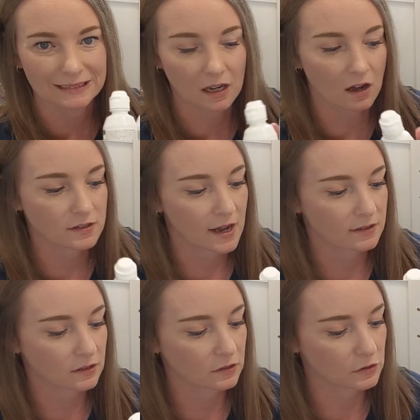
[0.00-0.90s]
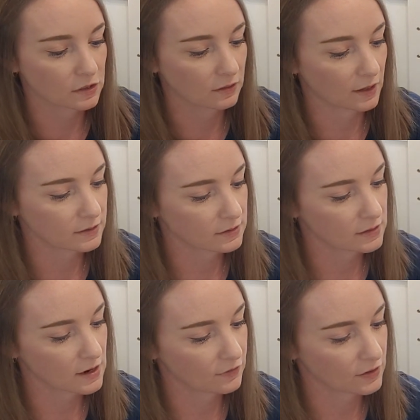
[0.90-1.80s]
contact solution. Let's
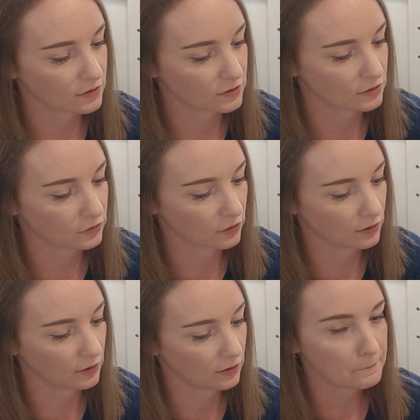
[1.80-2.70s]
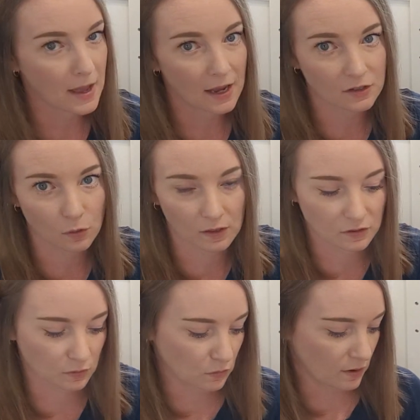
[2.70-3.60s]
see if these are still good. May
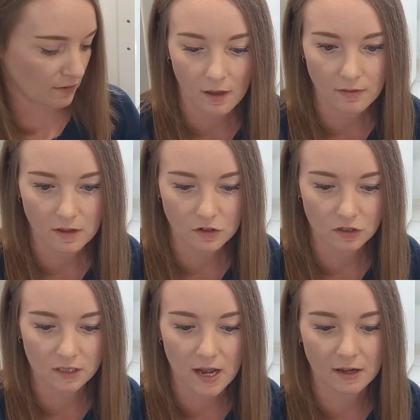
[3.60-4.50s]
2021 and then July